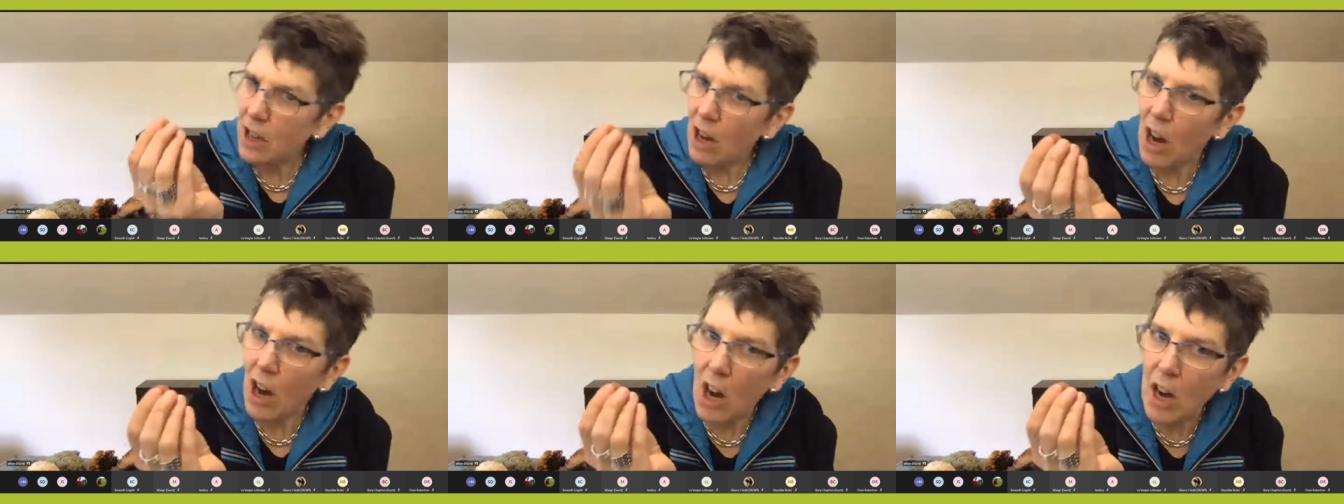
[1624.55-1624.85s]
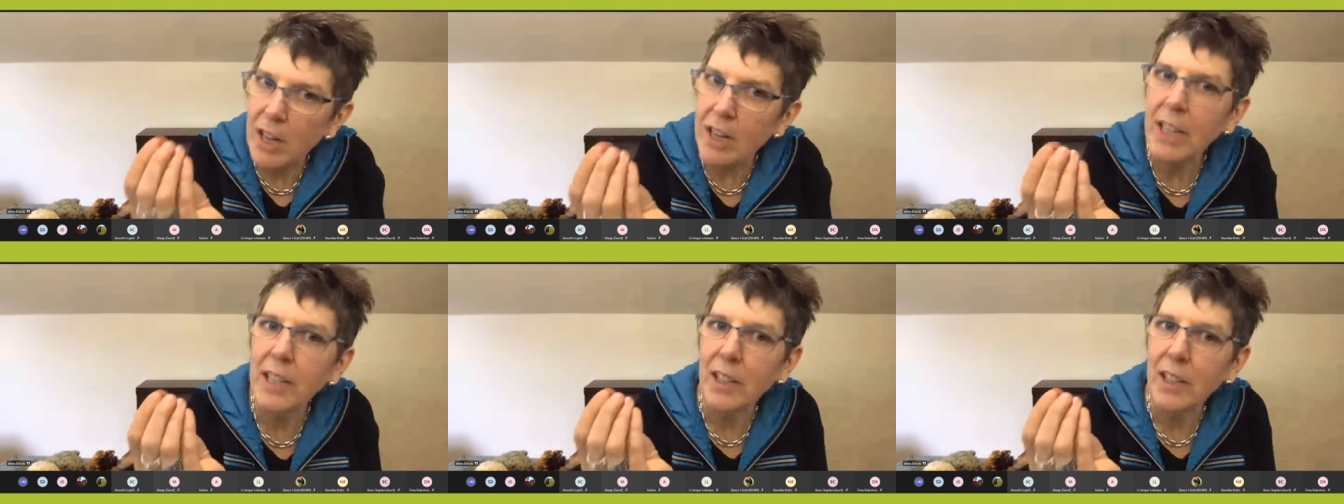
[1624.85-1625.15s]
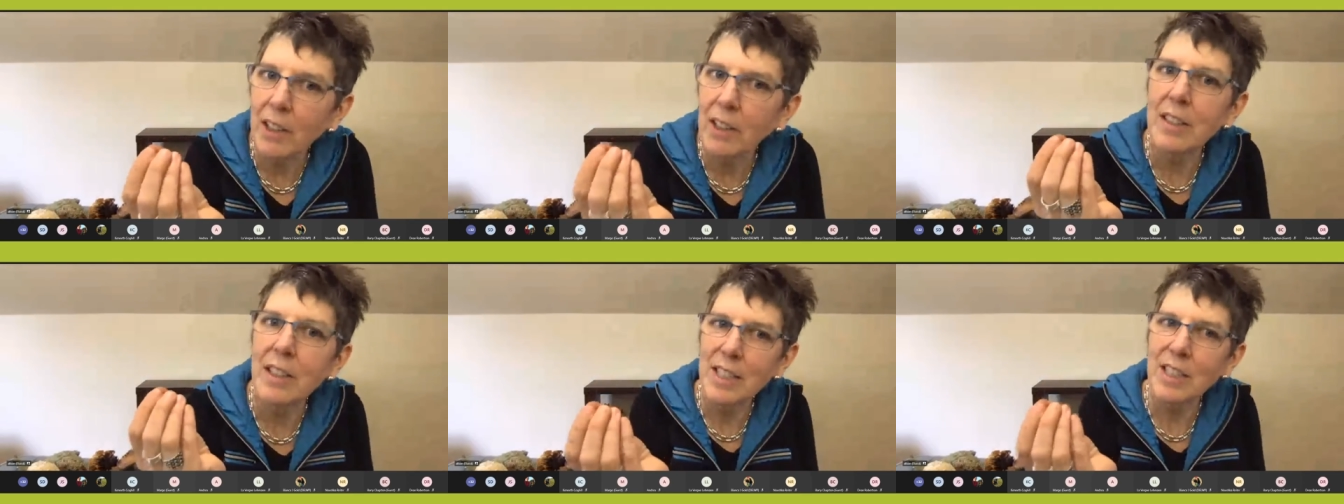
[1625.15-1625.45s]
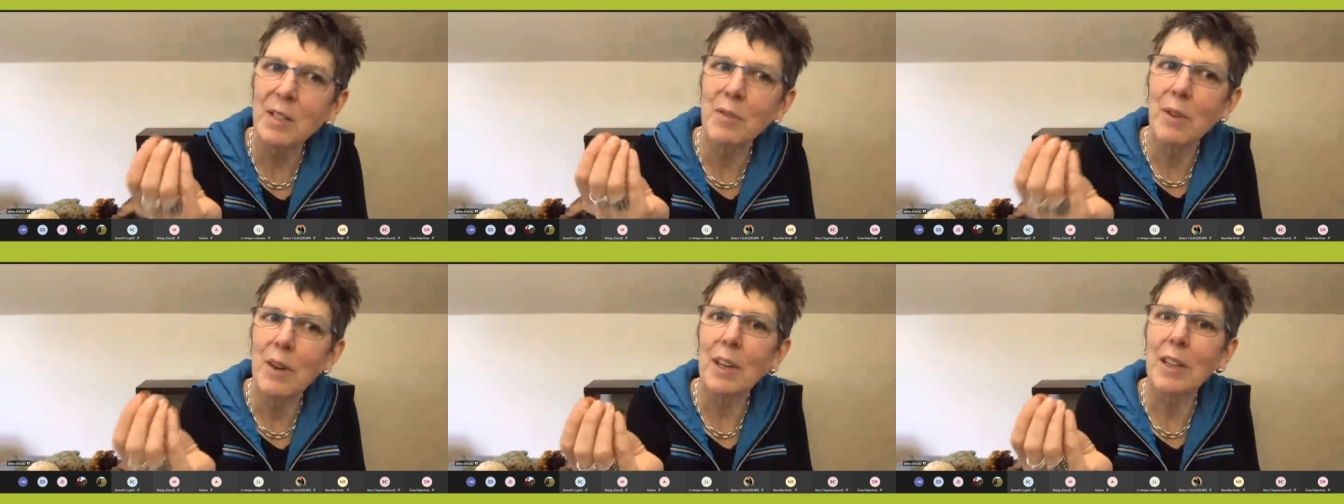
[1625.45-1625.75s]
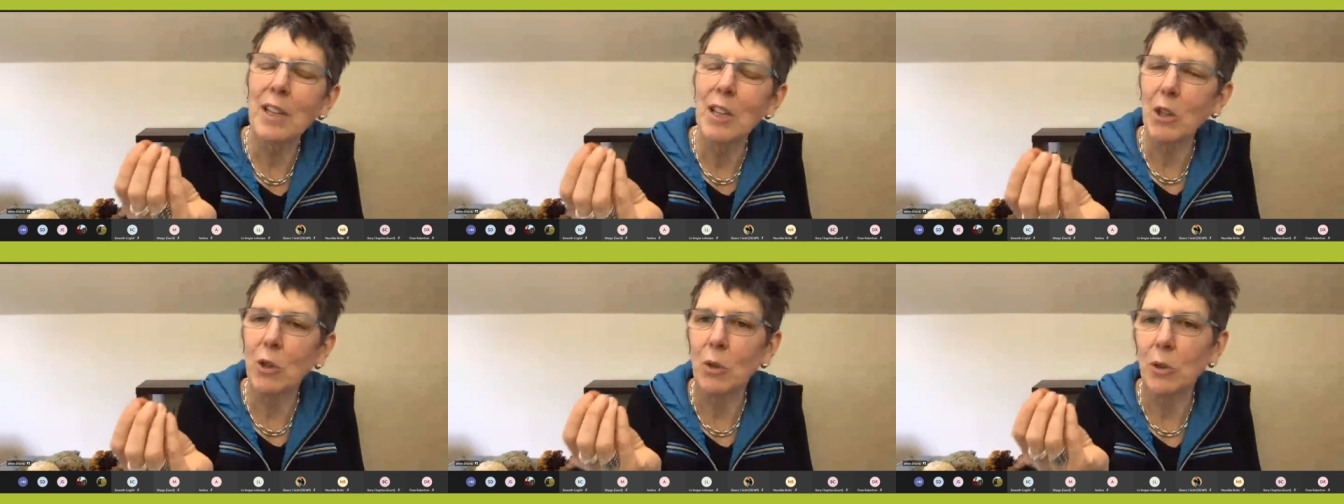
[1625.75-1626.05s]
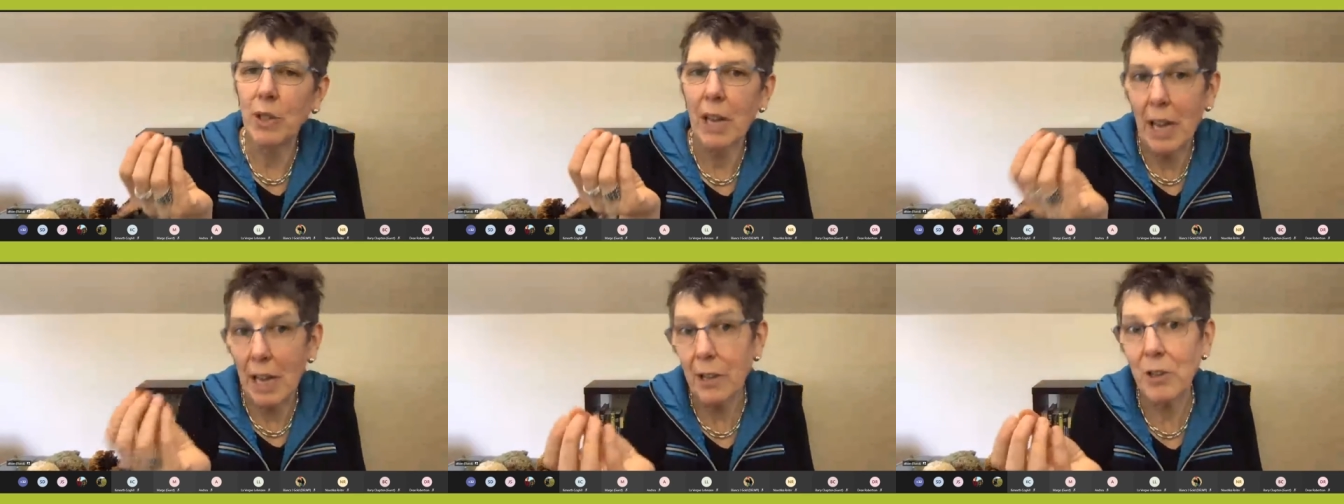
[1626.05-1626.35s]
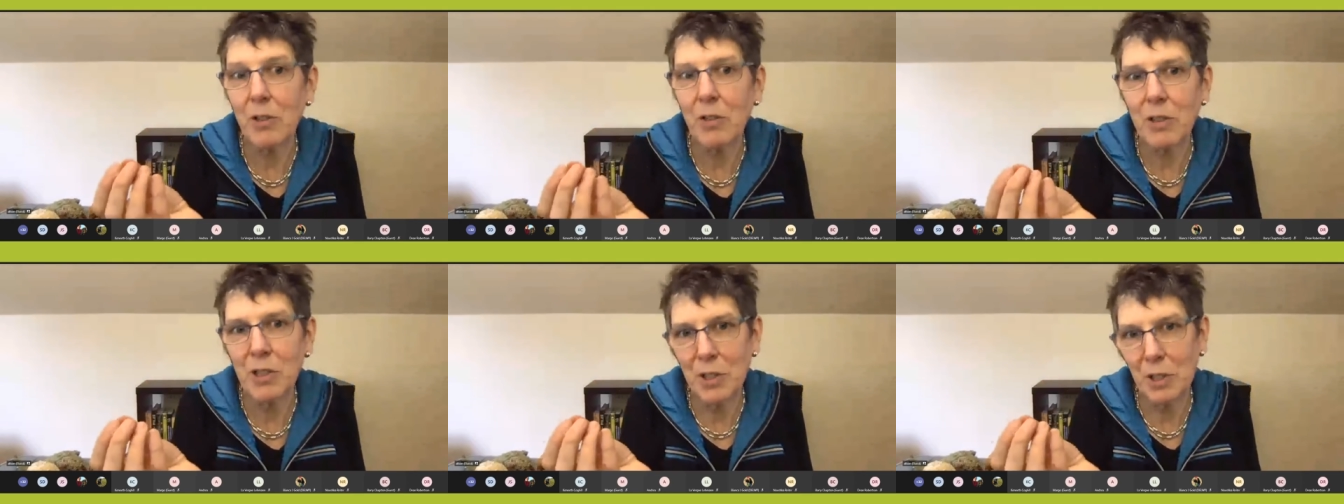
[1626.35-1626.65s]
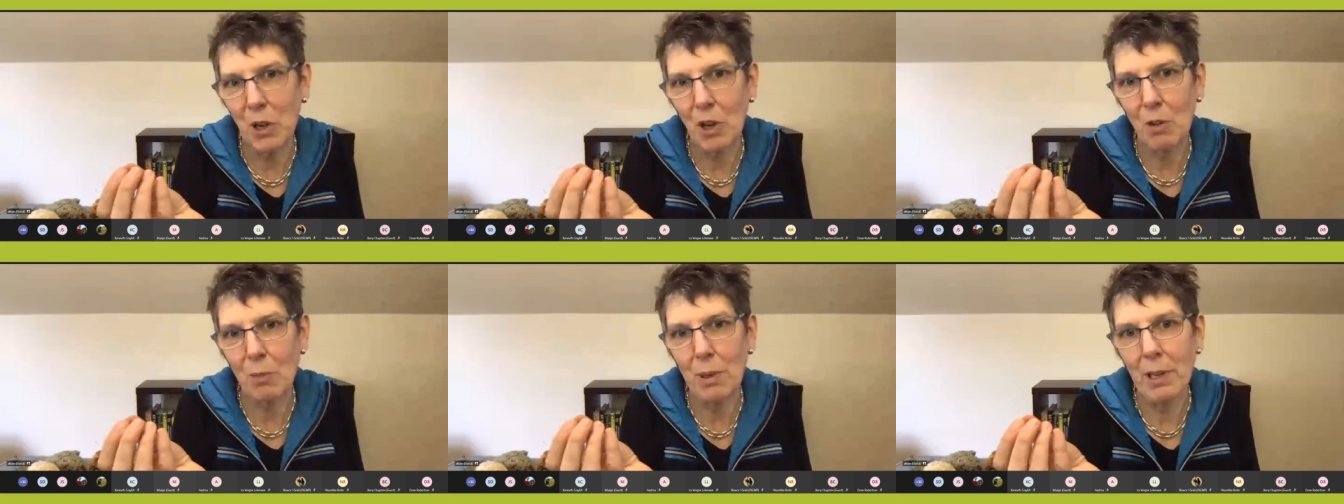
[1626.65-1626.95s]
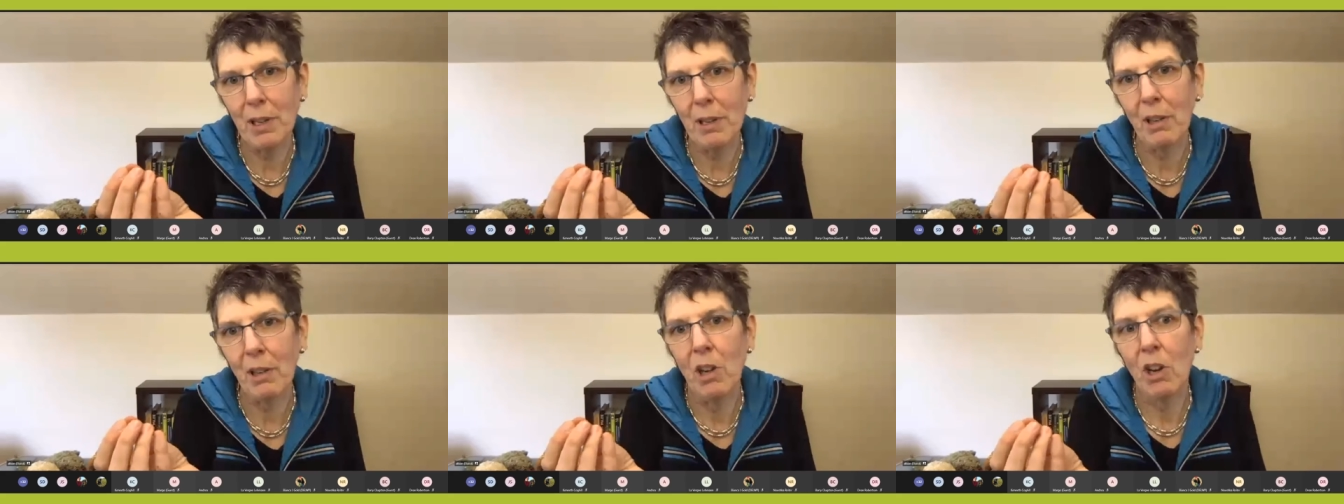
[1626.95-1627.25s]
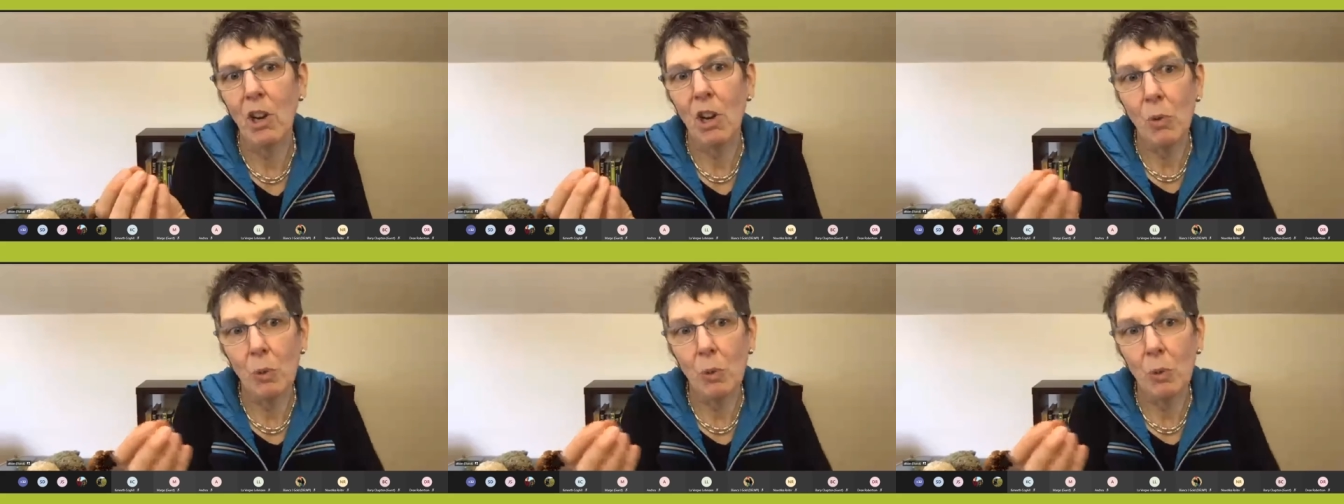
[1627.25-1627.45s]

tiny little disc fungi called Anthracobia.